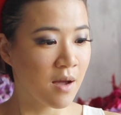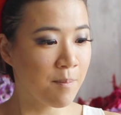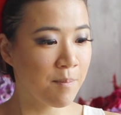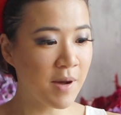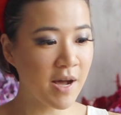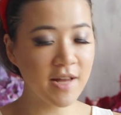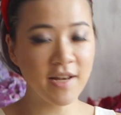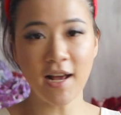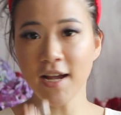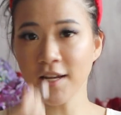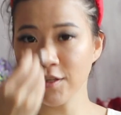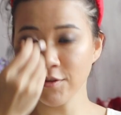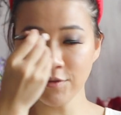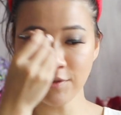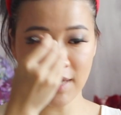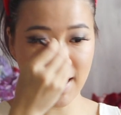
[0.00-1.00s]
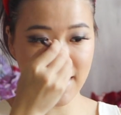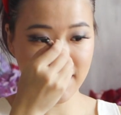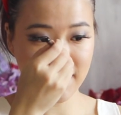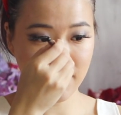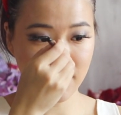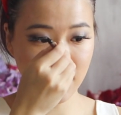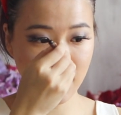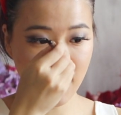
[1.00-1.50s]
But I do like
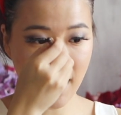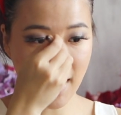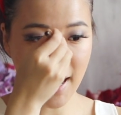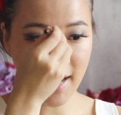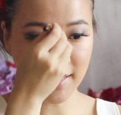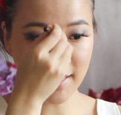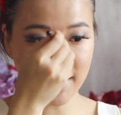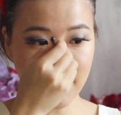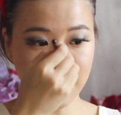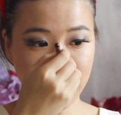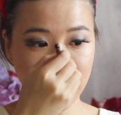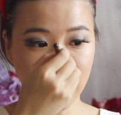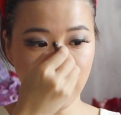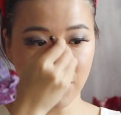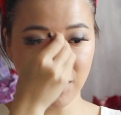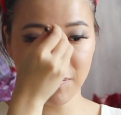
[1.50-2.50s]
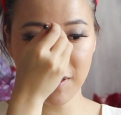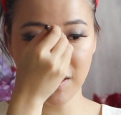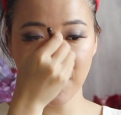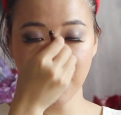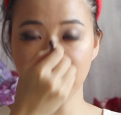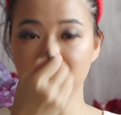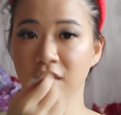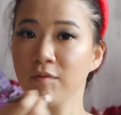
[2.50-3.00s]
highlighting my nose
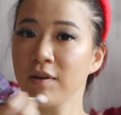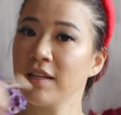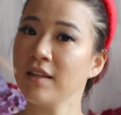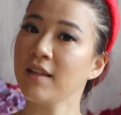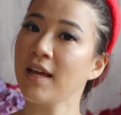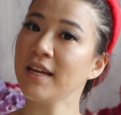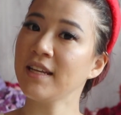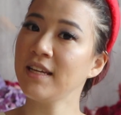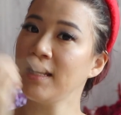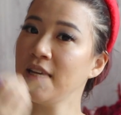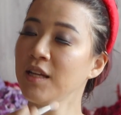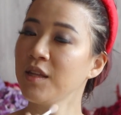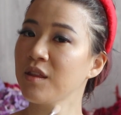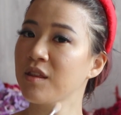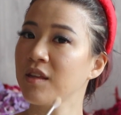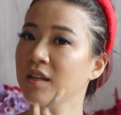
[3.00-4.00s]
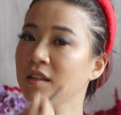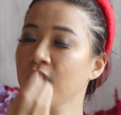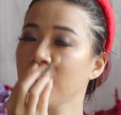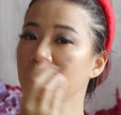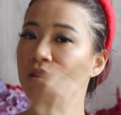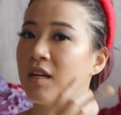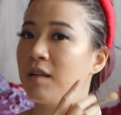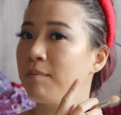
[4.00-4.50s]
because when the light hits, it
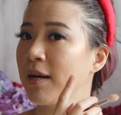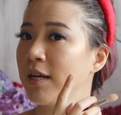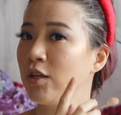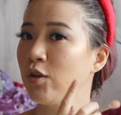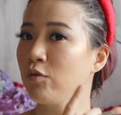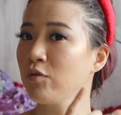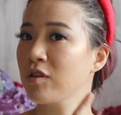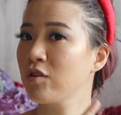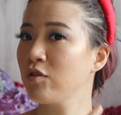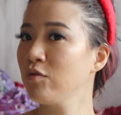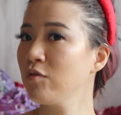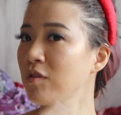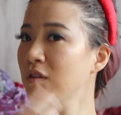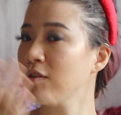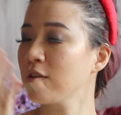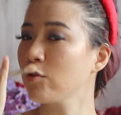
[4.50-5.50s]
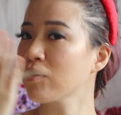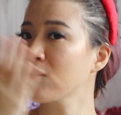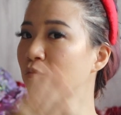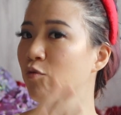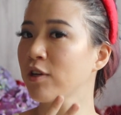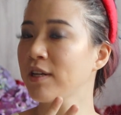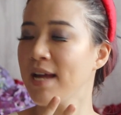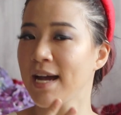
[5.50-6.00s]
does hit my nose too, so it looks
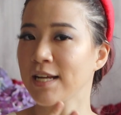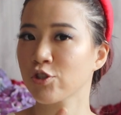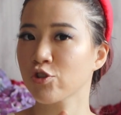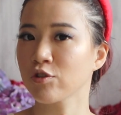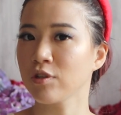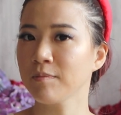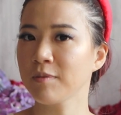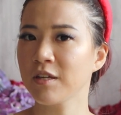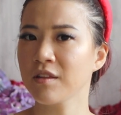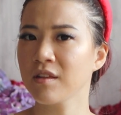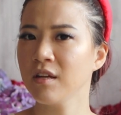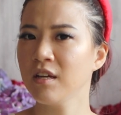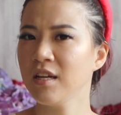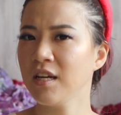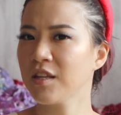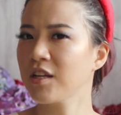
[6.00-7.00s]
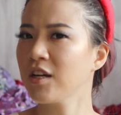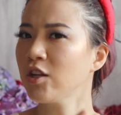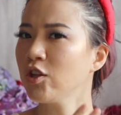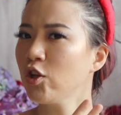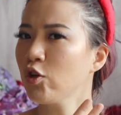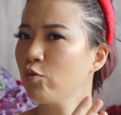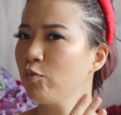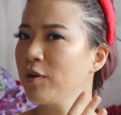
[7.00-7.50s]
more natural. Because it's
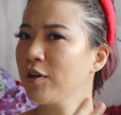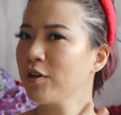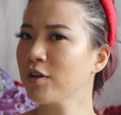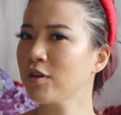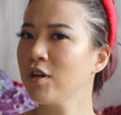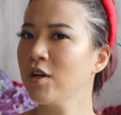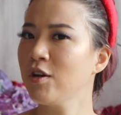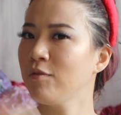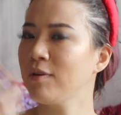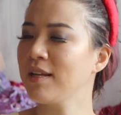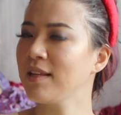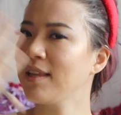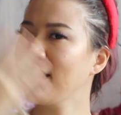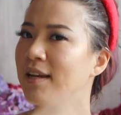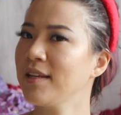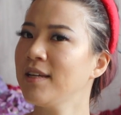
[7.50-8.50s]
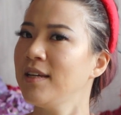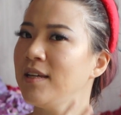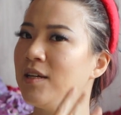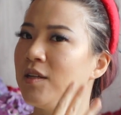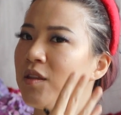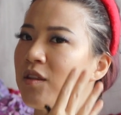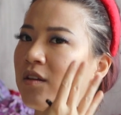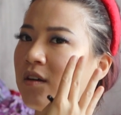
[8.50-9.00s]
gonna look weird when the light
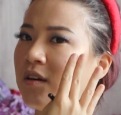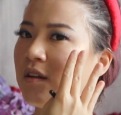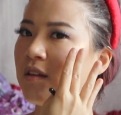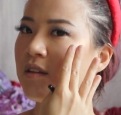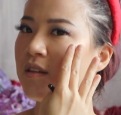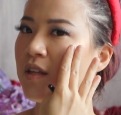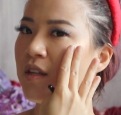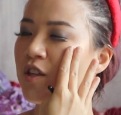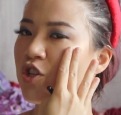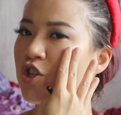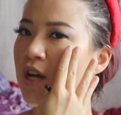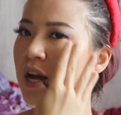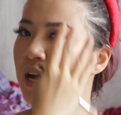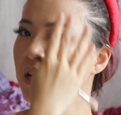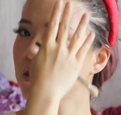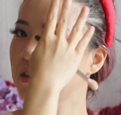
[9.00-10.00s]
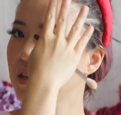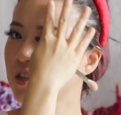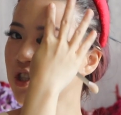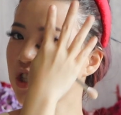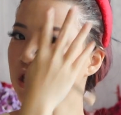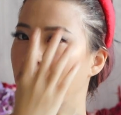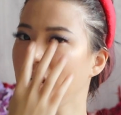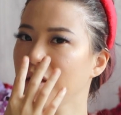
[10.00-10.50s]
hits, this shines,
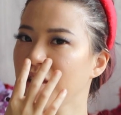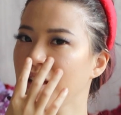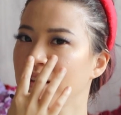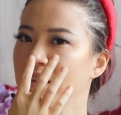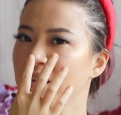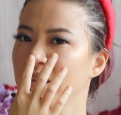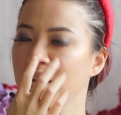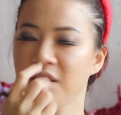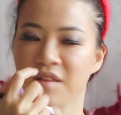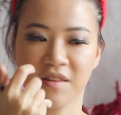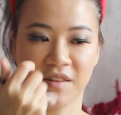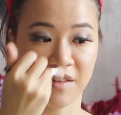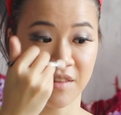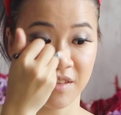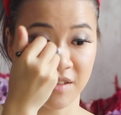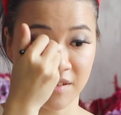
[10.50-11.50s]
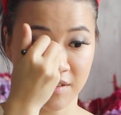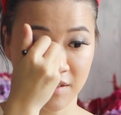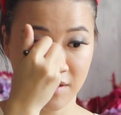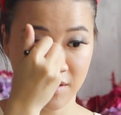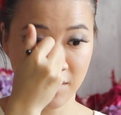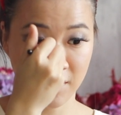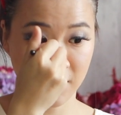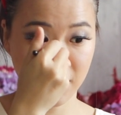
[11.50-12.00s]
and this doesn't.
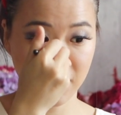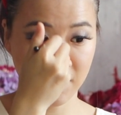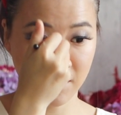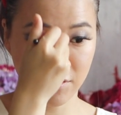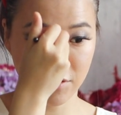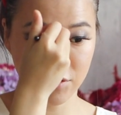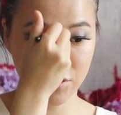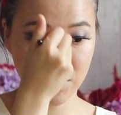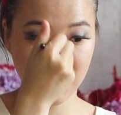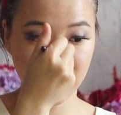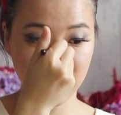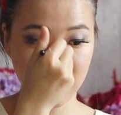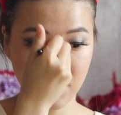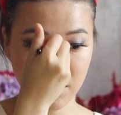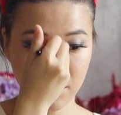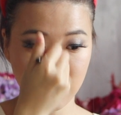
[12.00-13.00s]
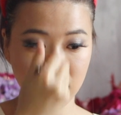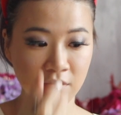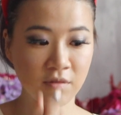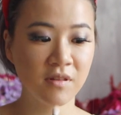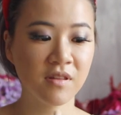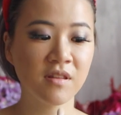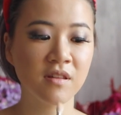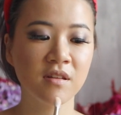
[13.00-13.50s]
So just
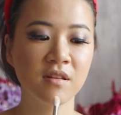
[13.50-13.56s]
nose,